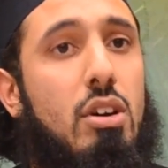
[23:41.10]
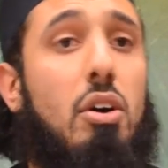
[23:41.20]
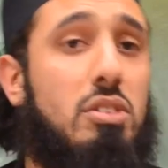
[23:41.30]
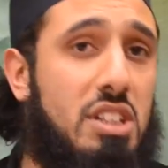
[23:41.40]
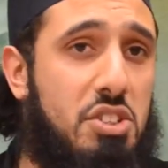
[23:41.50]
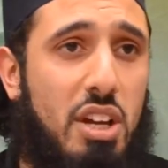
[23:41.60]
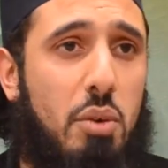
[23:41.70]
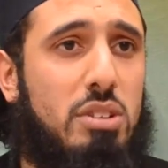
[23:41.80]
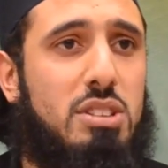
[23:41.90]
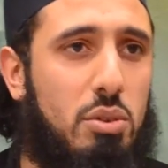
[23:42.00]
What did you hear
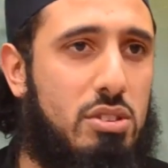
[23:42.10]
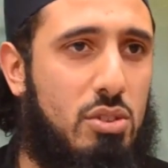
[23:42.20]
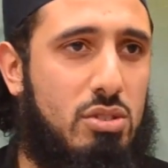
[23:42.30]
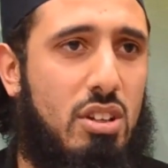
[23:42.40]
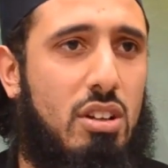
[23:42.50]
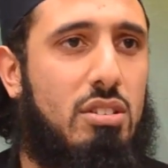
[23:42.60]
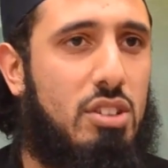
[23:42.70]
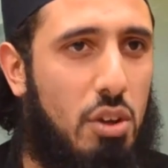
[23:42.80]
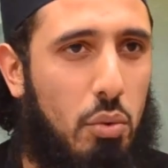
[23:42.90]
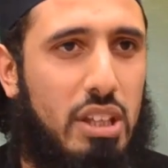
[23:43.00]
what so-and-so has done? Do
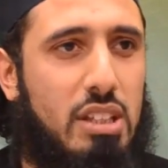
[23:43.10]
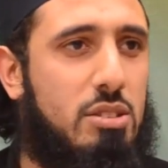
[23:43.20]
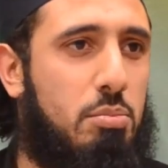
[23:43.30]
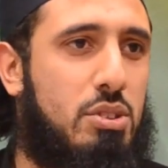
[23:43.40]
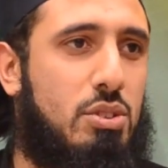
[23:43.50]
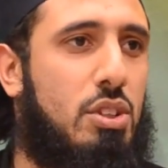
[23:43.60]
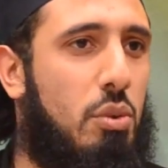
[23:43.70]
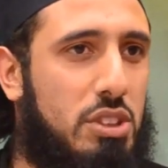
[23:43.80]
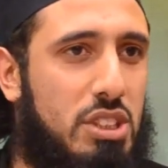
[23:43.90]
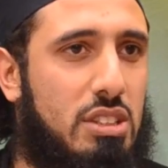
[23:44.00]
you know what he's up to? Do you know
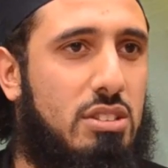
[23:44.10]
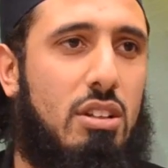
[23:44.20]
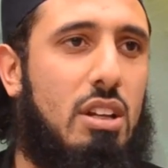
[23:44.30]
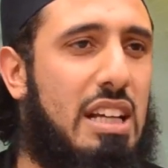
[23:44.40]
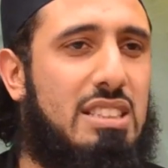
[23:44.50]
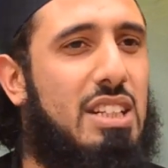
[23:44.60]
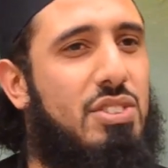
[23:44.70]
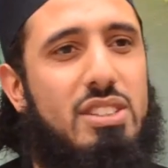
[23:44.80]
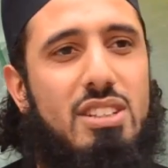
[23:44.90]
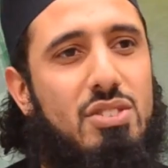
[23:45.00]
what she's done?
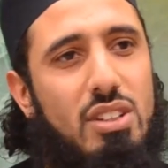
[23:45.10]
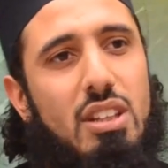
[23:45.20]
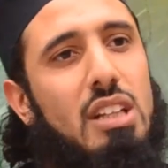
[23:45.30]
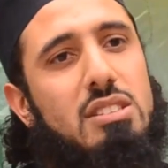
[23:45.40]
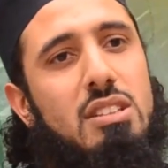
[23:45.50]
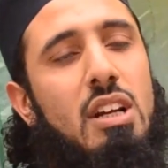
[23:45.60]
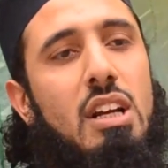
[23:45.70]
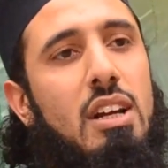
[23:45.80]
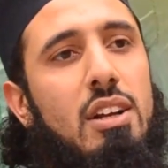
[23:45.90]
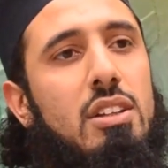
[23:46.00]
Etc., etc.
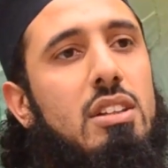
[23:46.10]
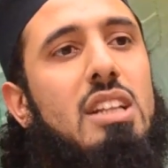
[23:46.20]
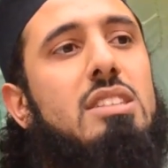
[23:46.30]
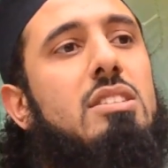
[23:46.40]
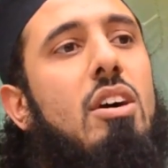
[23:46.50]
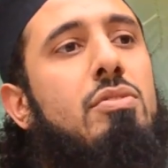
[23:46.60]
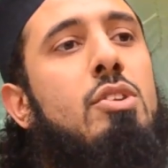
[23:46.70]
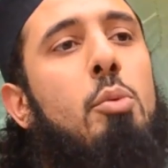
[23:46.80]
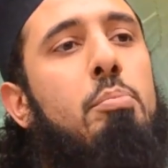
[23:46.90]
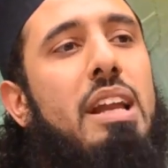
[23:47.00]
That is of
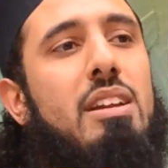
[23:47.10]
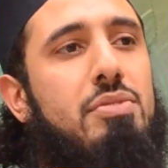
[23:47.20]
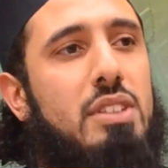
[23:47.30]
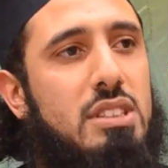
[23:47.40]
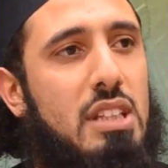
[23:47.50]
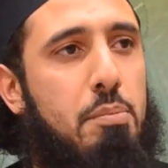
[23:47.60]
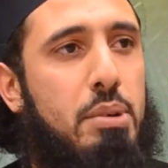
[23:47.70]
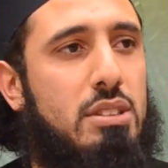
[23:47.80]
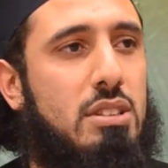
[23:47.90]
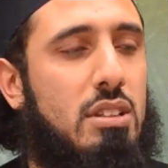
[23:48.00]
no benefit to that
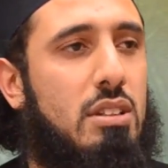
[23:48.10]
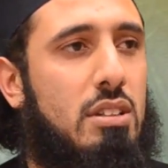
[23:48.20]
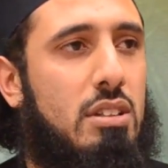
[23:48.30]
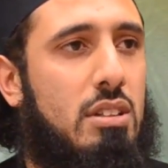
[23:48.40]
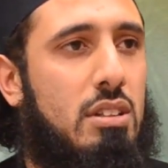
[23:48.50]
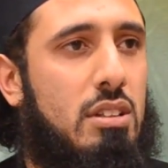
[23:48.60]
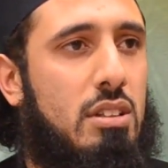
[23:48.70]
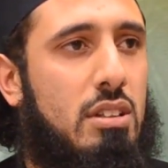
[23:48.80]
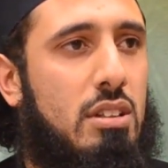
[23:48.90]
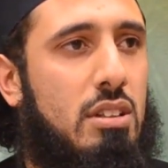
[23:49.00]
person.
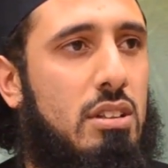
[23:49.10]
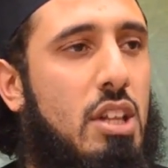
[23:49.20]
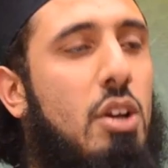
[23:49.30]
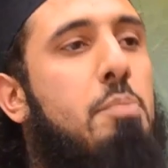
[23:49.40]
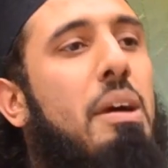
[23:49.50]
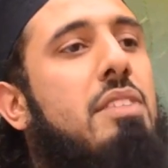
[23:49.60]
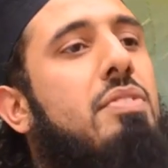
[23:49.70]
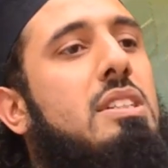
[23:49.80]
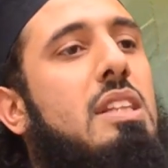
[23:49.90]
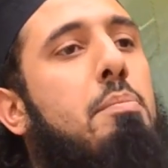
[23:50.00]
The only
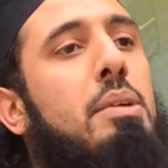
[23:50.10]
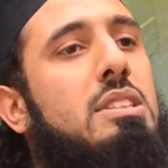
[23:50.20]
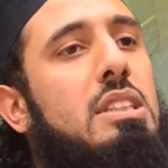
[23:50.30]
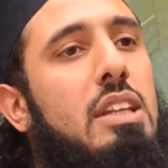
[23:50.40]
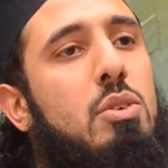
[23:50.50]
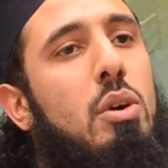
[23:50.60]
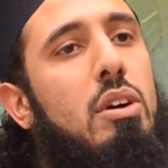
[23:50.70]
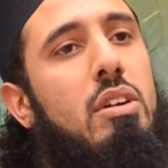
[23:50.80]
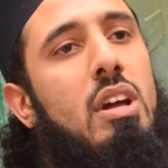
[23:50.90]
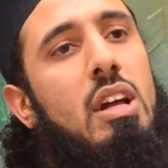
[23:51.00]
benefit to that person that you
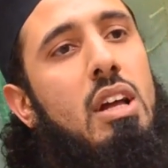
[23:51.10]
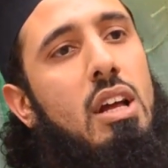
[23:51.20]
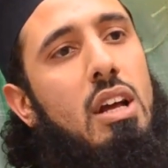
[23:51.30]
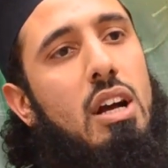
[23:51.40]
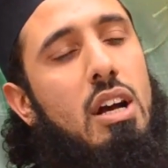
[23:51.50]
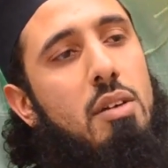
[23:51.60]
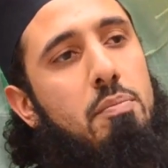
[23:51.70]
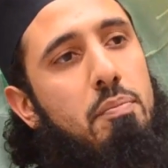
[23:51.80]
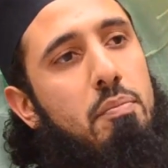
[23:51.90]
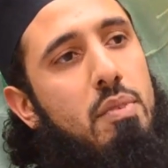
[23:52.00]
are
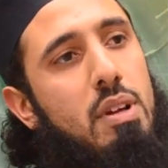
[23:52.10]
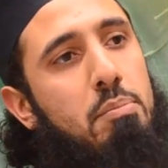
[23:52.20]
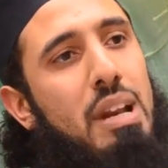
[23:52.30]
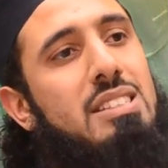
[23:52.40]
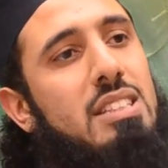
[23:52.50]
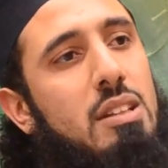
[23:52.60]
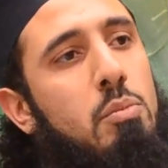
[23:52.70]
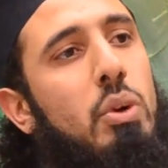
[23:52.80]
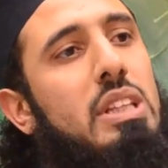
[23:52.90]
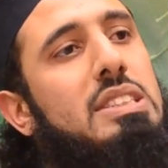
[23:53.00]
blessing them
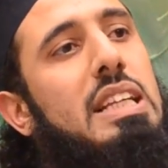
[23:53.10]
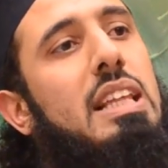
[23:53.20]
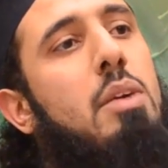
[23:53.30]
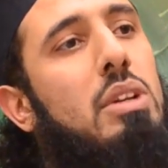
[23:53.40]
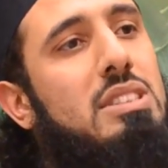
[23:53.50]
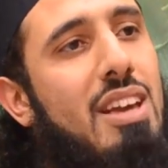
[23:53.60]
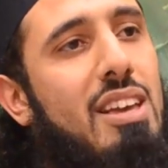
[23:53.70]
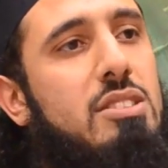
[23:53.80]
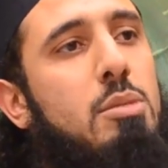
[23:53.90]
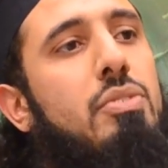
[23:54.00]
with is that they will
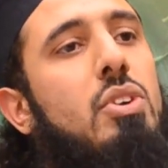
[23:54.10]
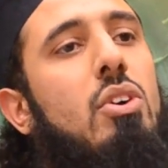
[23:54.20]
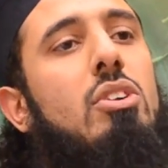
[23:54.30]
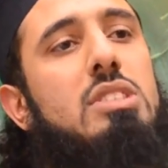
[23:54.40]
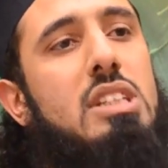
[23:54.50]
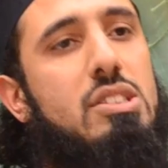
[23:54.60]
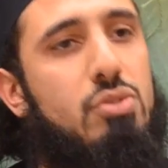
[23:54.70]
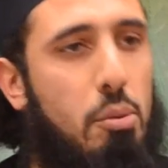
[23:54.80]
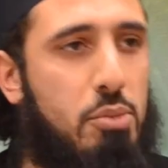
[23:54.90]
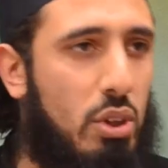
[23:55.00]
take some of your good deeds
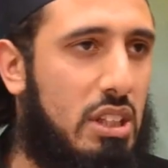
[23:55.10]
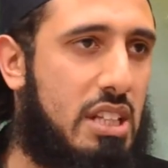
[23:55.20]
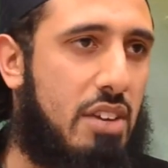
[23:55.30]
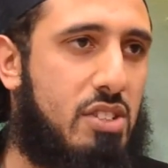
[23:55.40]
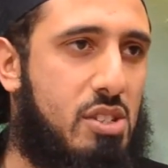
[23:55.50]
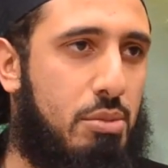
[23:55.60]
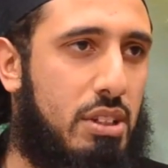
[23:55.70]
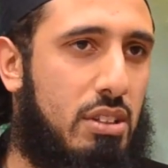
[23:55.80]
from you on the Day of Judgment.